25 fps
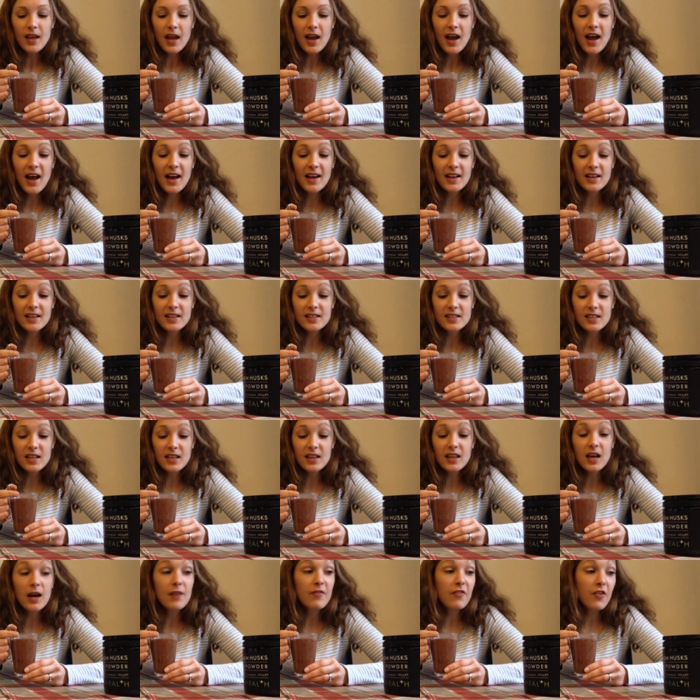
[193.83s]
And
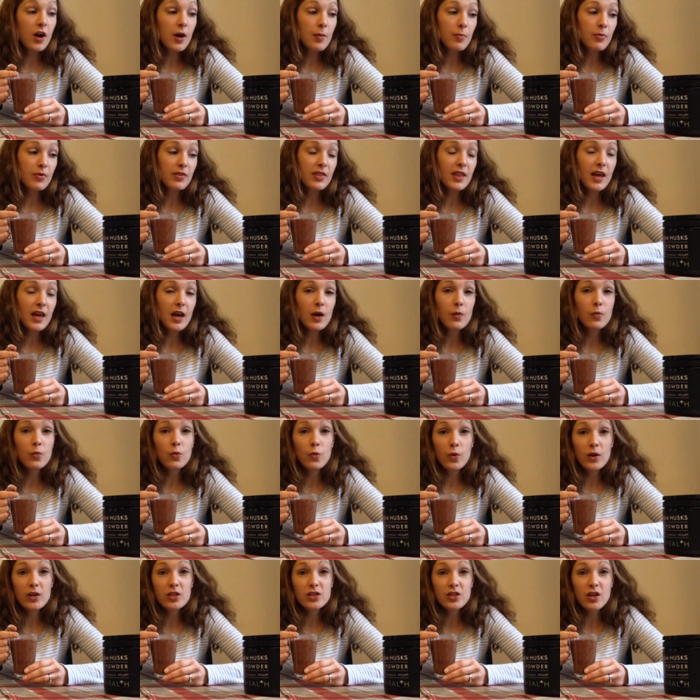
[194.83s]
that fibre in there will
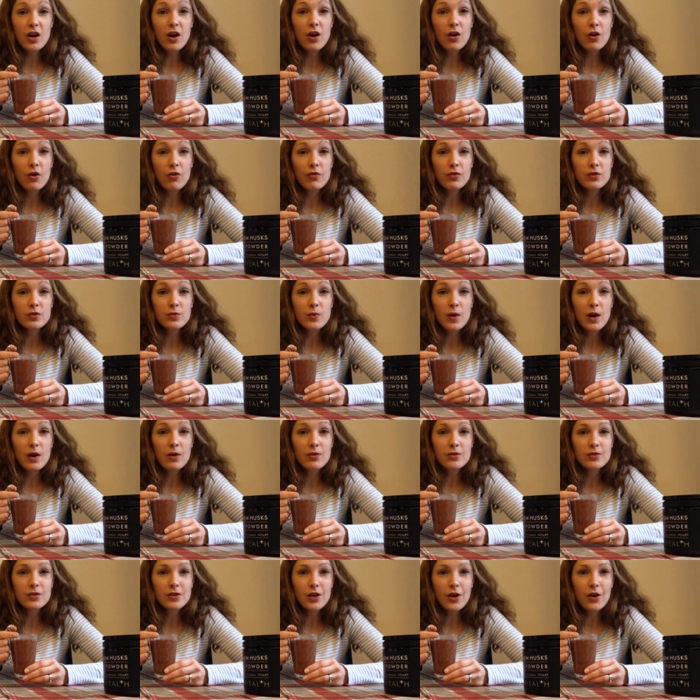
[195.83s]
quench the hunger as
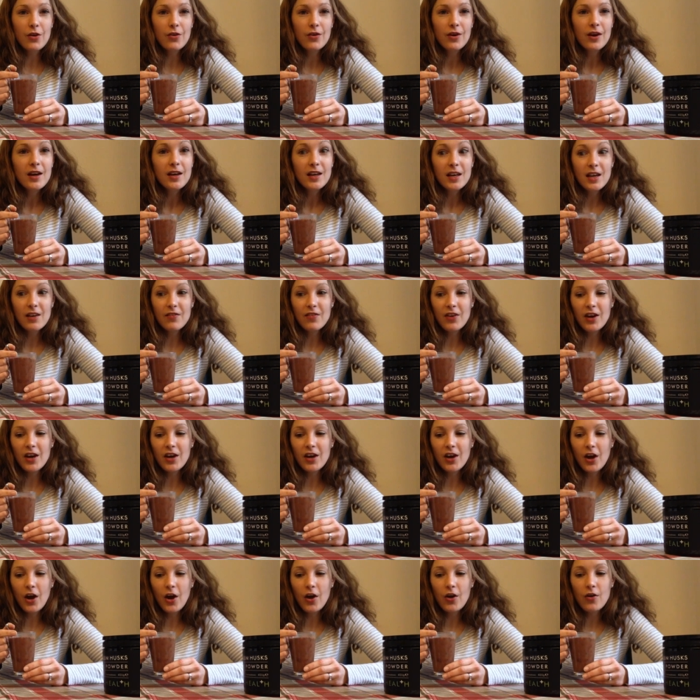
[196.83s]
well. So give it
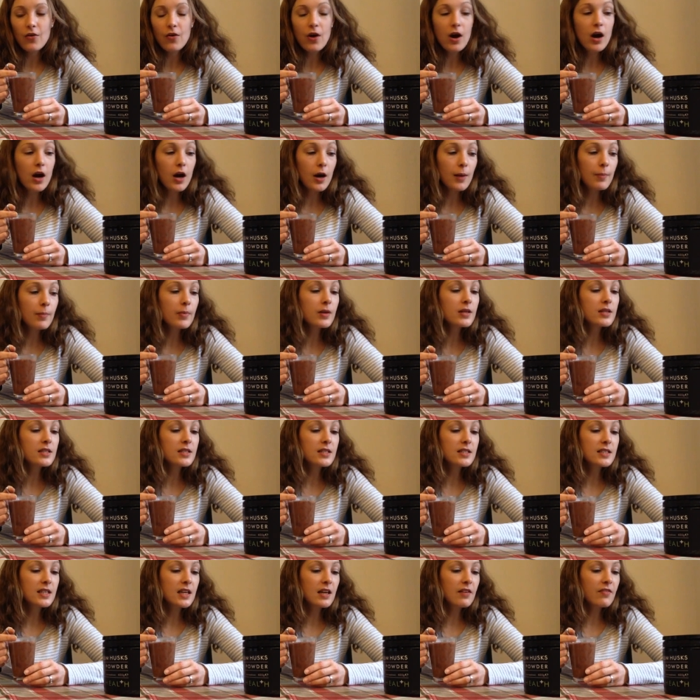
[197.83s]
a go.
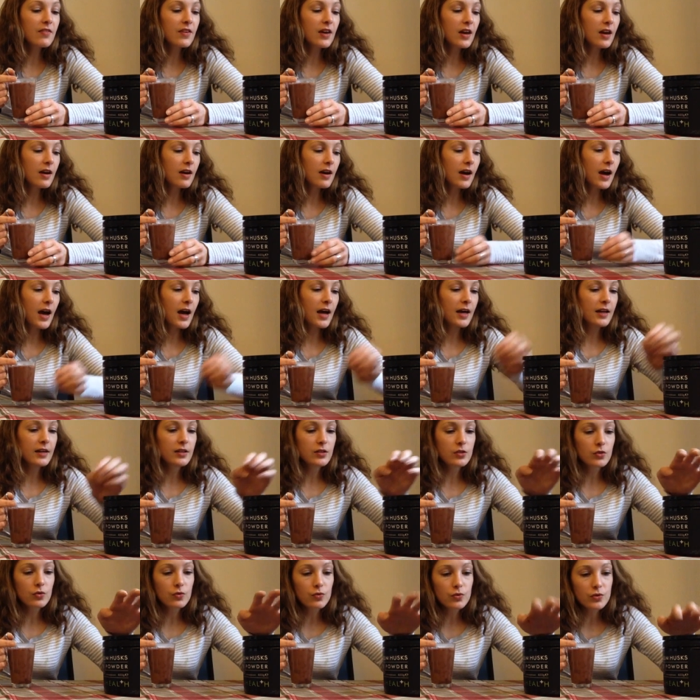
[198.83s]
Stevia
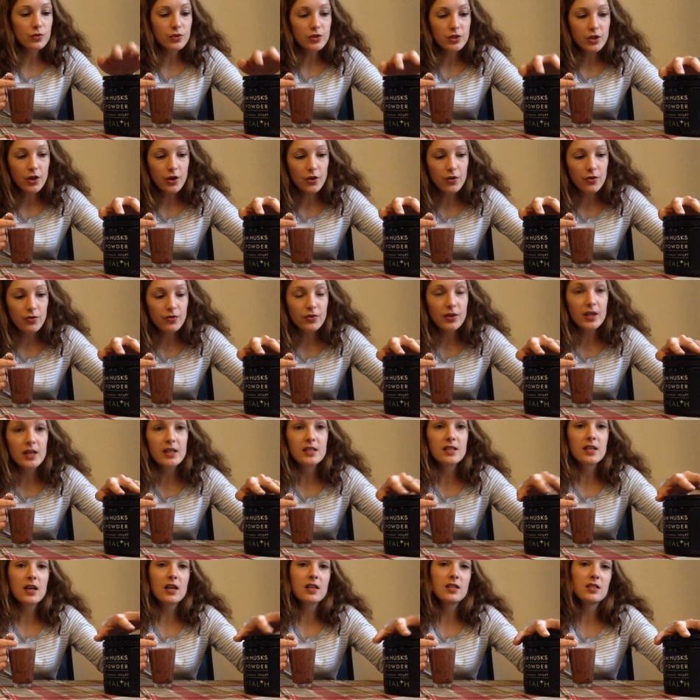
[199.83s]
and also
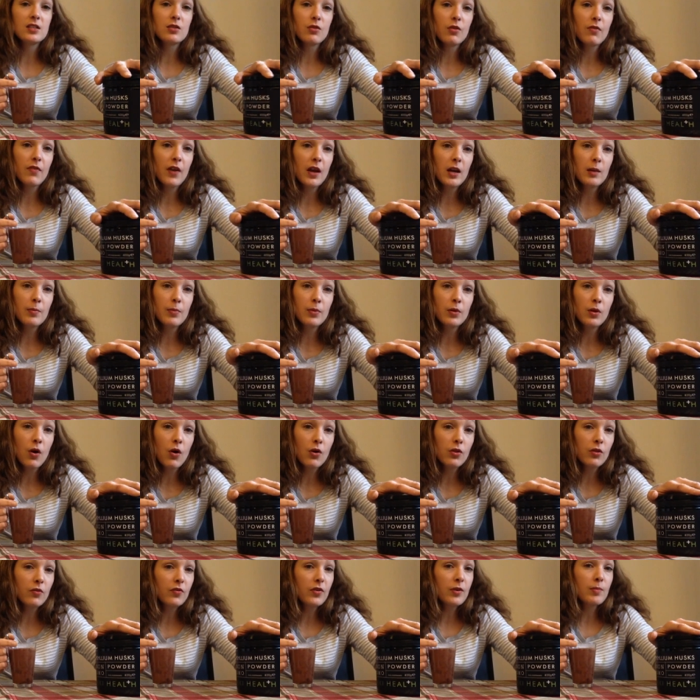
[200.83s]
these husks are available
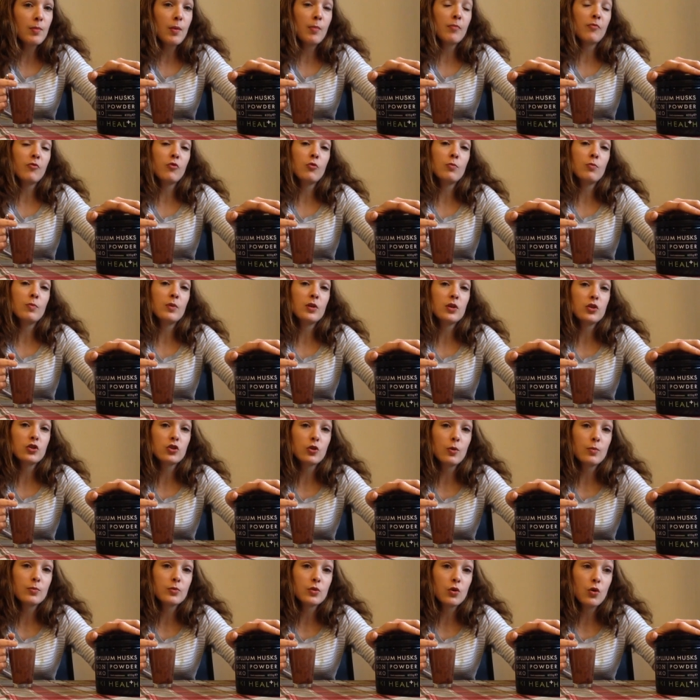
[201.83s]
on the
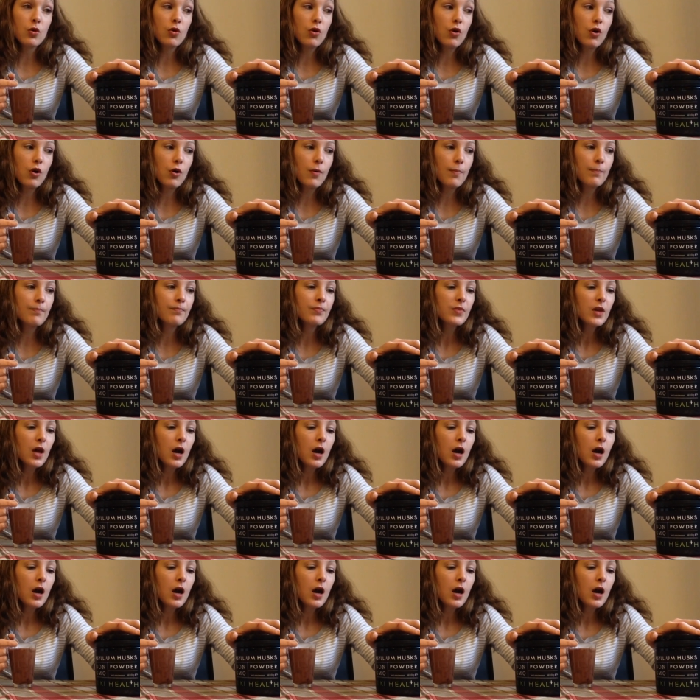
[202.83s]
fitmumformulashop.com.